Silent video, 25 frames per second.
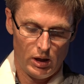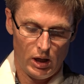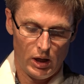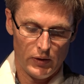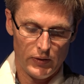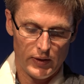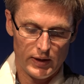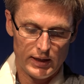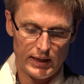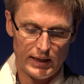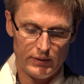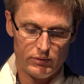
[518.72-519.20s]

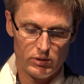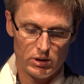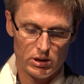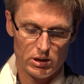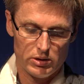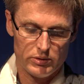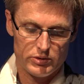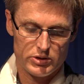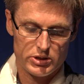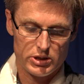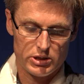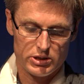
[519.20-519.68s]
On the
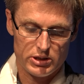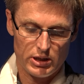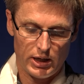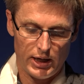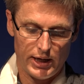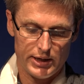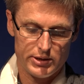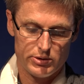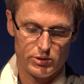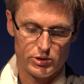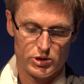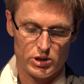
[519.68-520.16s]
level of
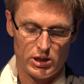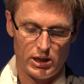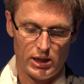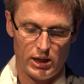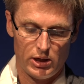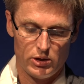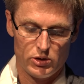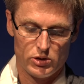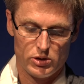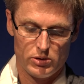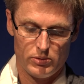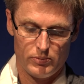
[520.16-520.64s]
societal
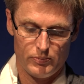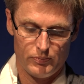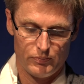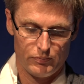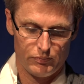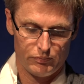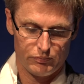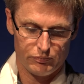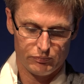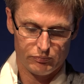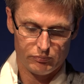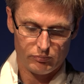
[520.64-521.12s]
change,
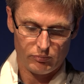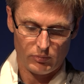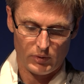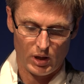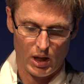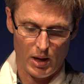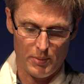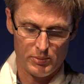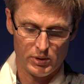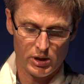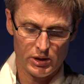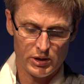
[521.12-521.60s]

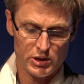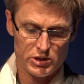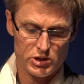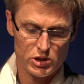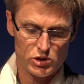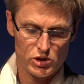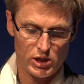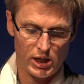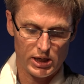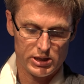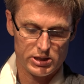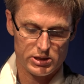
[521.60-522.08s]
I'm going to
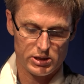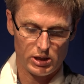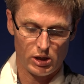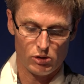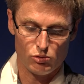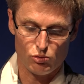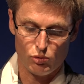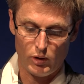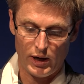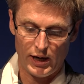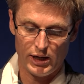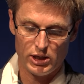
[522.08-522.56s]
suggest
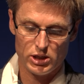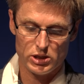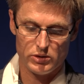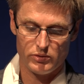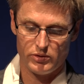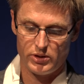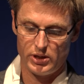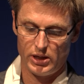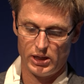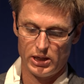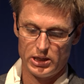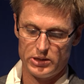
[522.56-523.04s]
a range
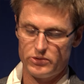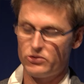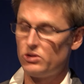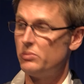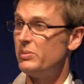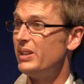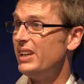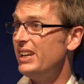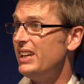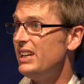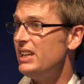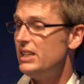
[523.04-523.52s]
of things
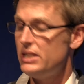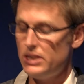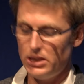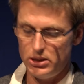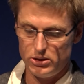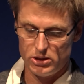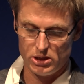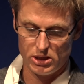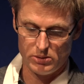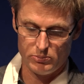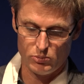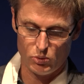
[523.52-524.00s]
from the
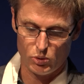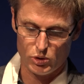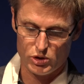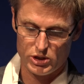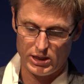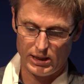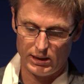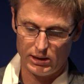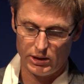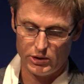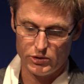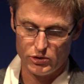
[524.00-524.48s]
easy to the more
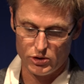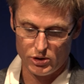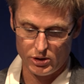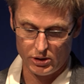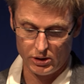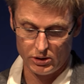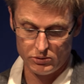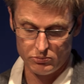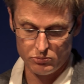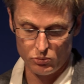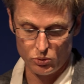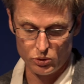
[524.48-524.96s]

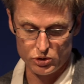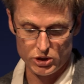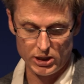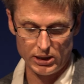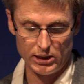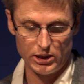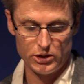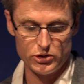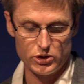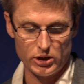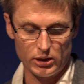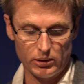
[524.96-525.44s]

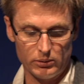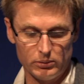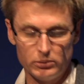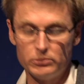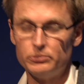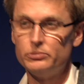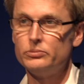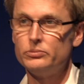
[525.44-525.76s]
challenging.